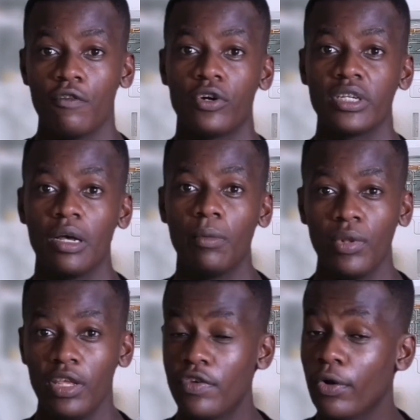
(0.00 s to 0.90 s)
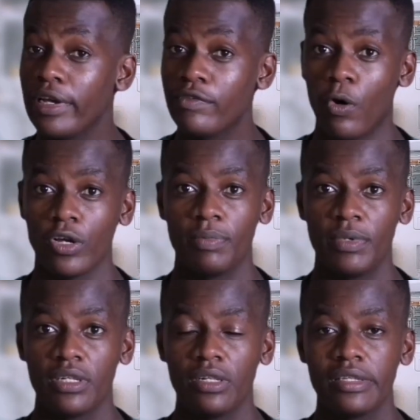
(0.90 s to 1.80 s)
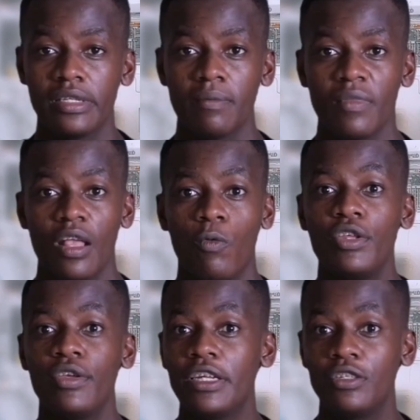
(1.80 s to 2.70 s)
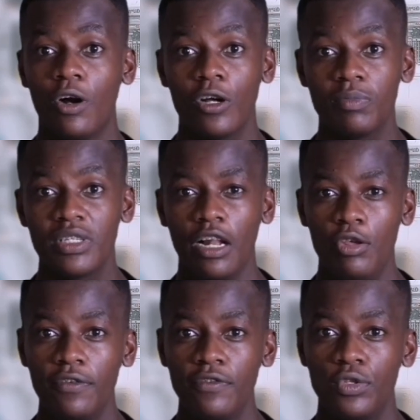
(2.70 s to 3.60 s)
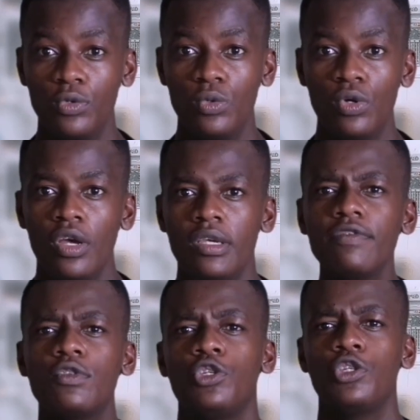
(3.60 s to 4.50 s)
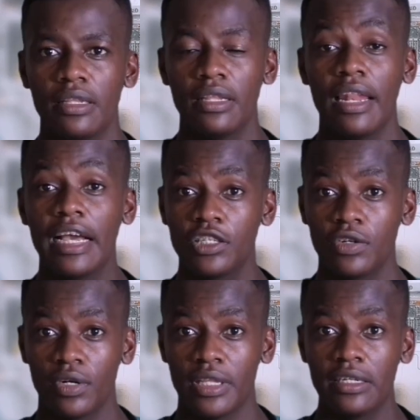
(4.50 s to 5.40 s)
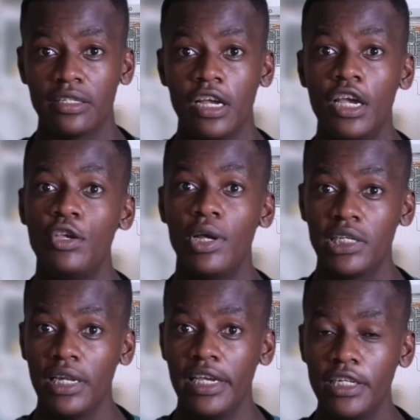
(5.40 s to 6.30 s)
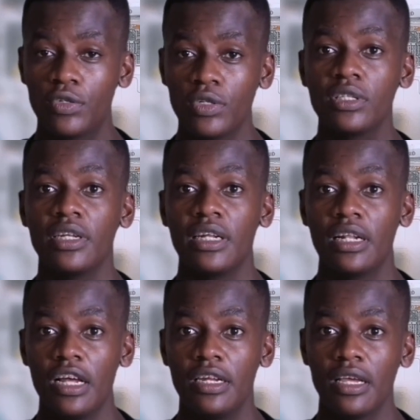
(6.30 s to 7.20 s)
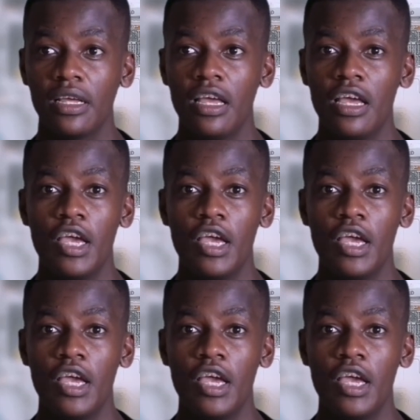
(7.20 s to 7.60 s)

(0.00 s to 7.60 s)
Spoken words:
For example, if you're going for hospitals, when you get to the hospital, you have to show the lecturer that you're actually interested in learning.